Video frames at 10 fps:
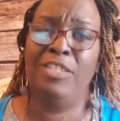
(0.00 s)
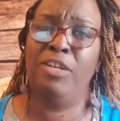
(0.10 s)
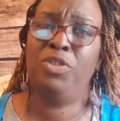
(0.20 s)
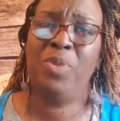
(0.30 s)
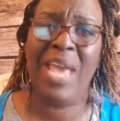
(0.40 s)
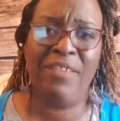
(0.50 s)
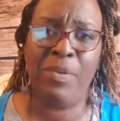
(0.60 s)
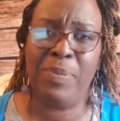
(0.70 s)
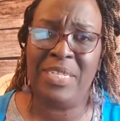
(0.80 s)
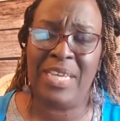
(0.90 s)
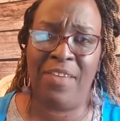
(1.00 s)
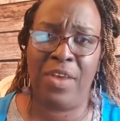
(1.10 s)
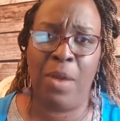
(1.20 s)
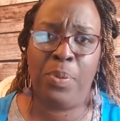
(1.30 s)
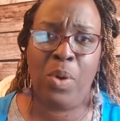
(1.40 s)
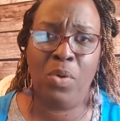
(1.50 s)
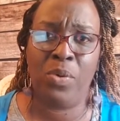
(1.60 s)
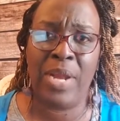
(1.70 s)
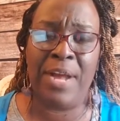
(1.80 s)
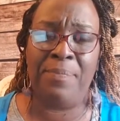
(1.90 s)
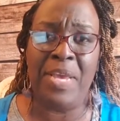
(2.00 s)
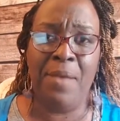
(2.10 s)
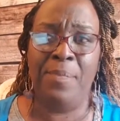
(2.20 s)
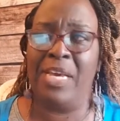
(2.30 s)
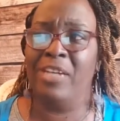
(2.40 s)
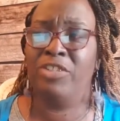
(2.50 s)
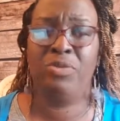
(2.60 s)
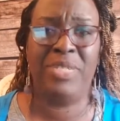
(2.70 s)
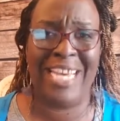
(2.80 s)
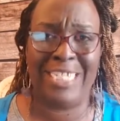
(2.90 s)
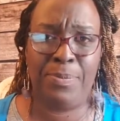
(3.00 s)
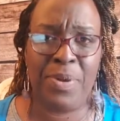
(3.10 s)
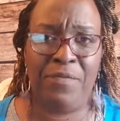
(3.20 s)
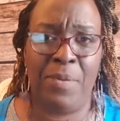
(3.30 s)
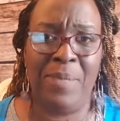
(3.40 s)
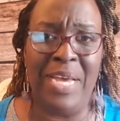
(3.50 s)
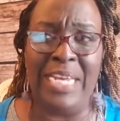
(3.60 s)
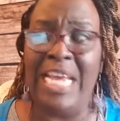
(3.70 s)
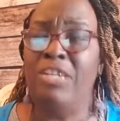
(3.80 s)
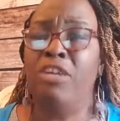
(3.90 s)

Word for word: Don't you ever put together a program because you're desperate for money.